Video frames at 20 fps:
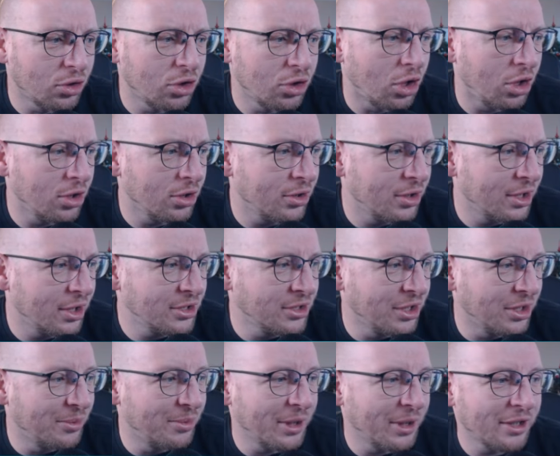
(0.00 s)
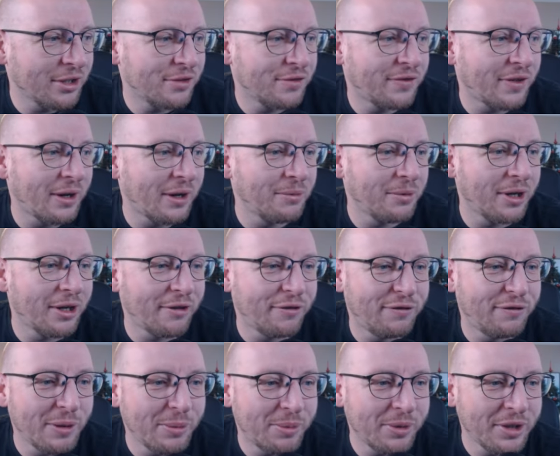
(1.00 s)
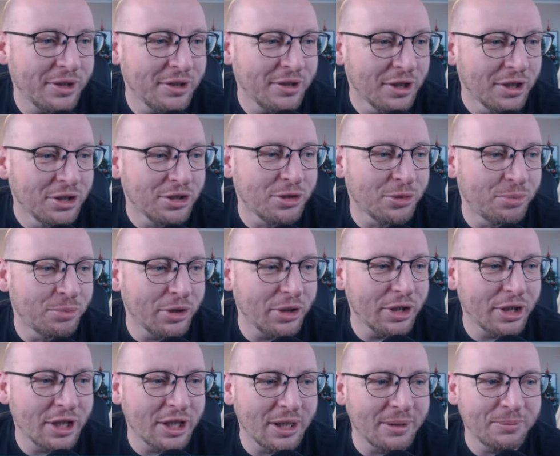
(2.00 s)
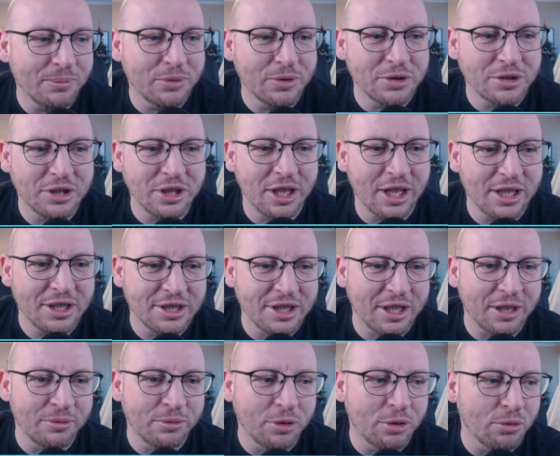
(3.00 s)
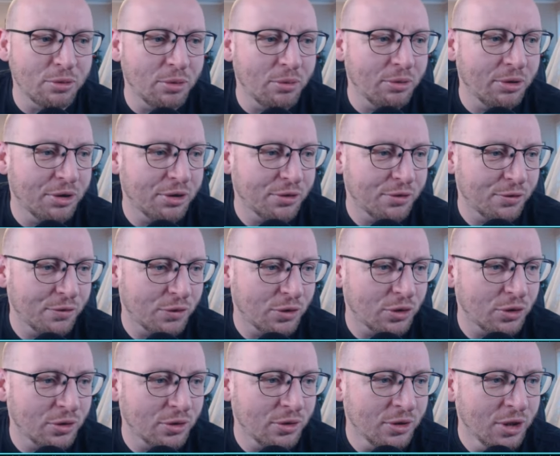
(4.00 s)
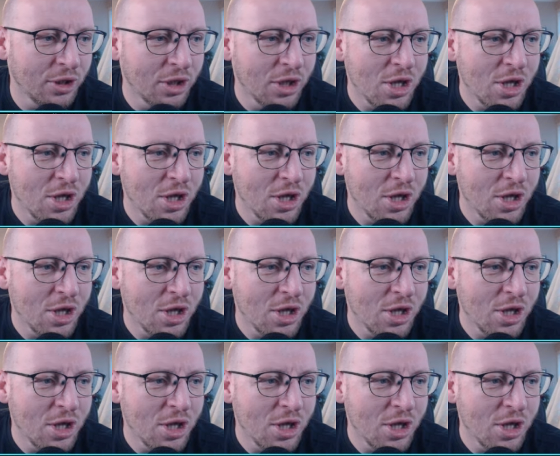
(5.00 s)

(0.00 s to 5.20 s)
Colin isn't the biggest fan when I flip it. So Bird of Glimp was the last game you were with us for.